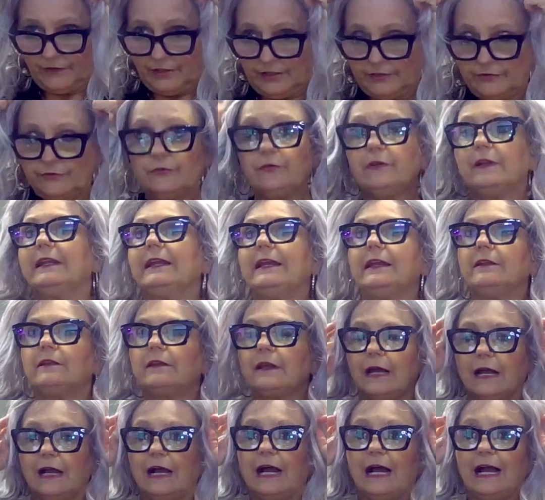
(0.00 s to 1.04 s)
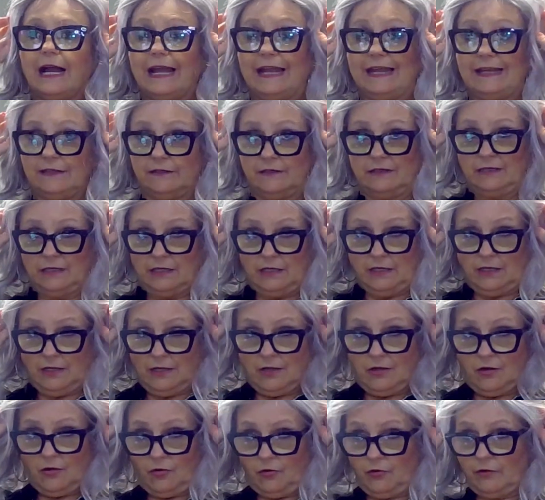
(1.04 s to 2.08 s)
underneath to hide,
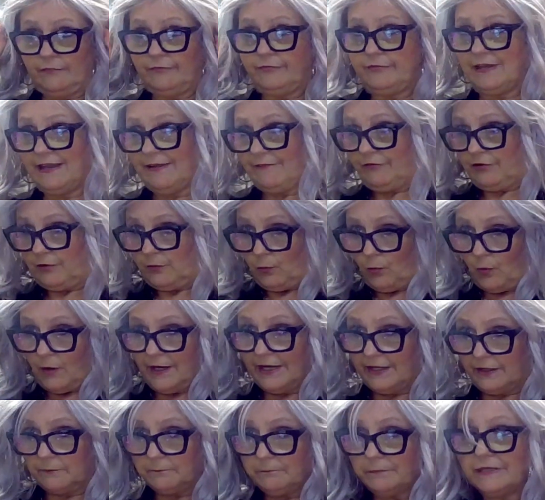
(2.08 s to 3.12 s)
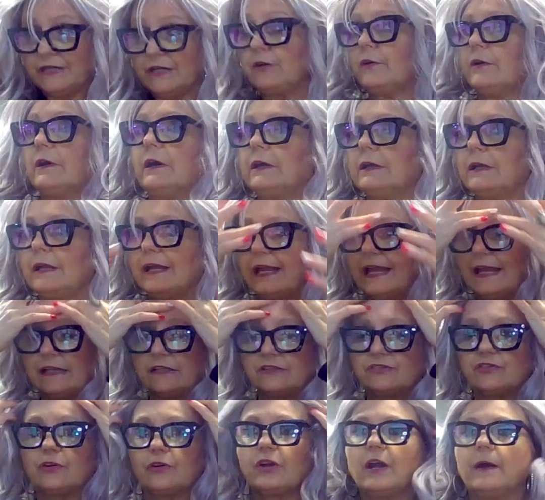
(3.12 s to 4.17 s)
or if you have a bigger head
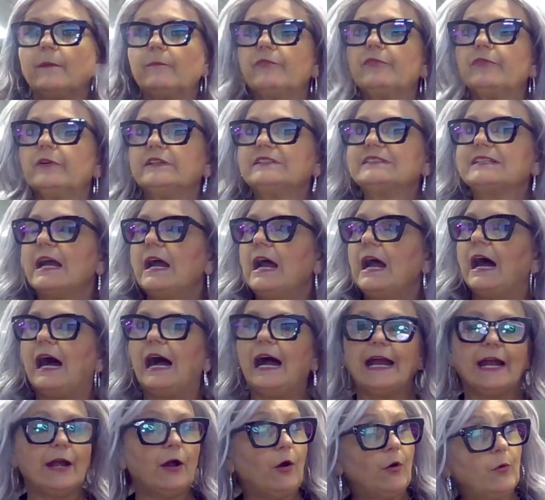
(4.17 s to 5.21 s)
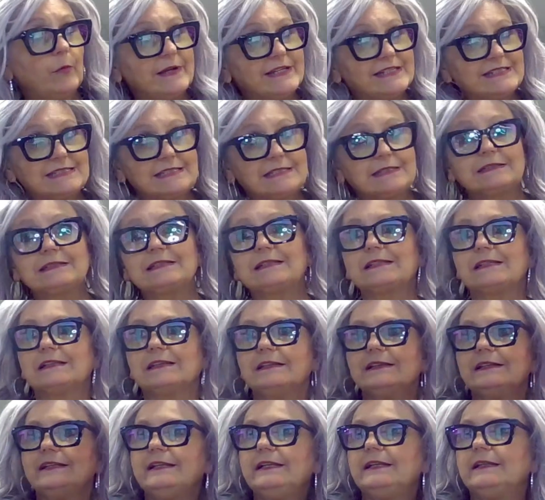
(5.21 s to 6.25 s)
circumference, I always
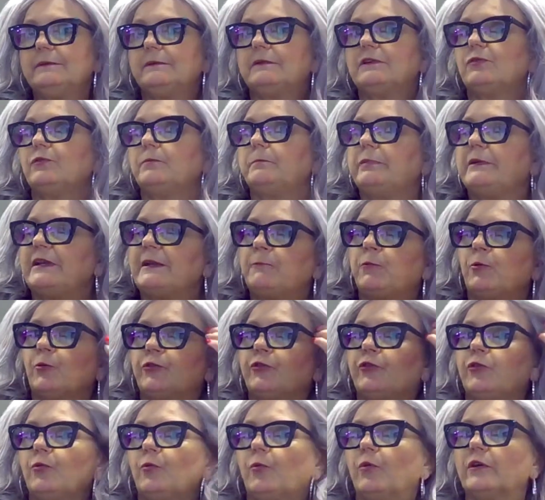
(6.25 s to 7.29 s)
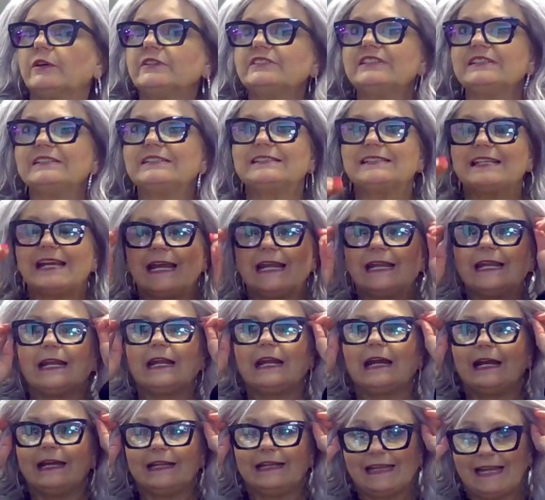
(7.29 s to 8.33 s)
lean to people towards
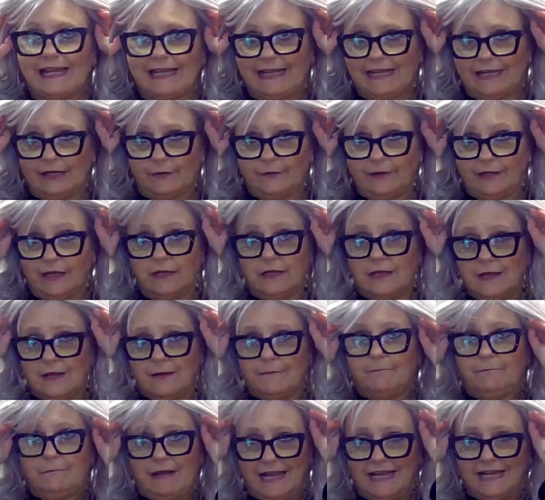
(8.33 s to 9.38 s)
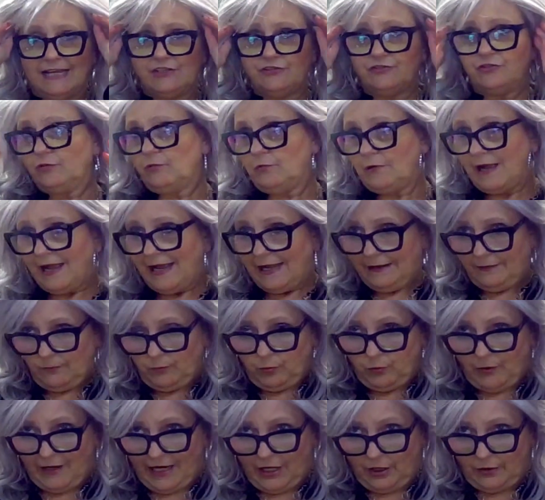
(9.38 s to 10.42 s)
Aesthetica in that area. Mind you, I
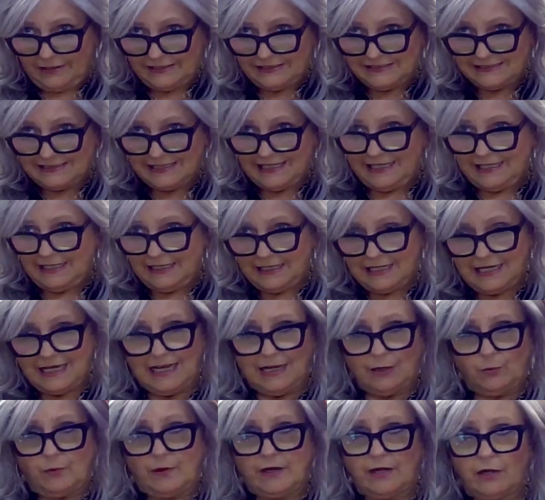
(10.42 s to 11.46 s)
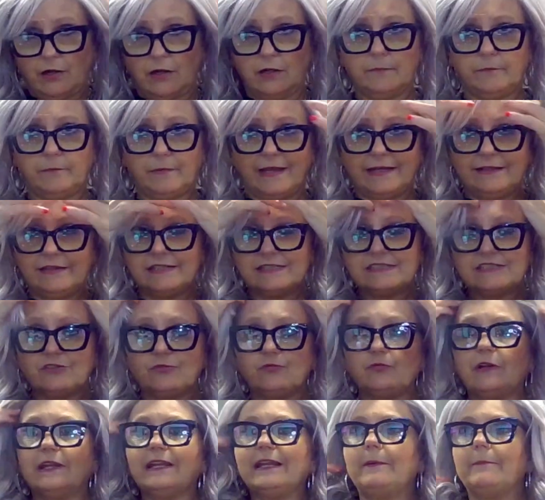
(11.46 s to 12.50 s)
wear Aesthetica. I wear all. It doesn't
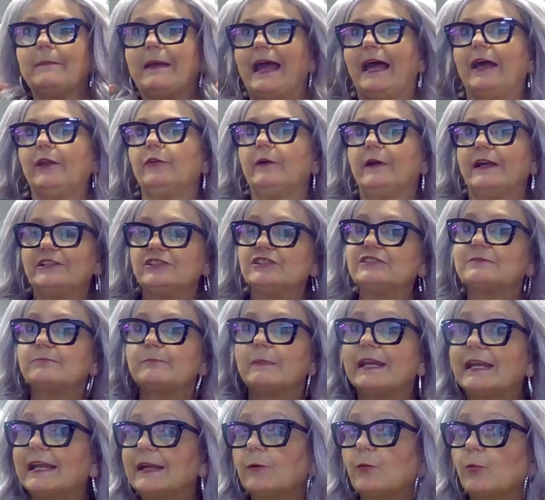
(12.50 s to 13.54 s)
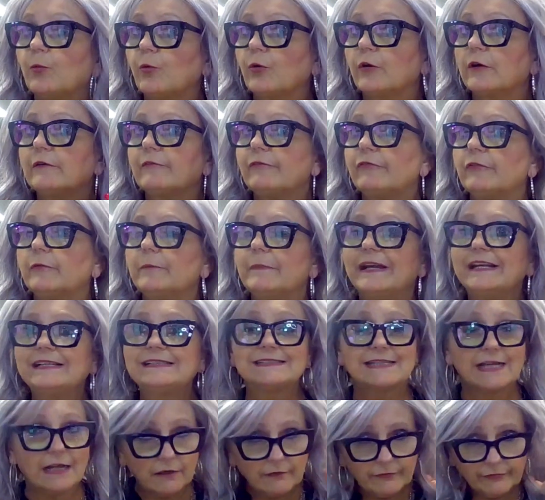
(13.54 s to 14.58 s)
really matter. I just make it work for
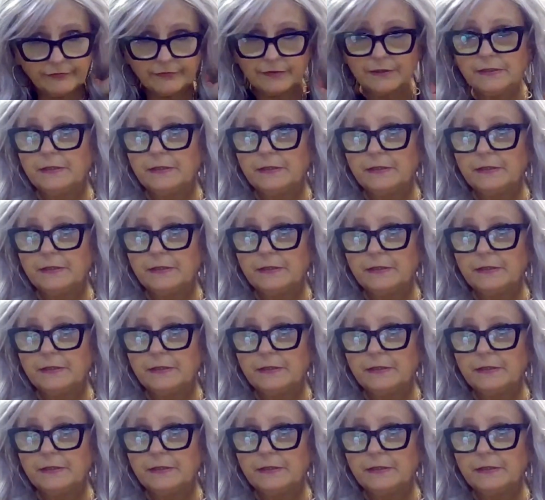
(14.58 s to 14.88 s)
myself.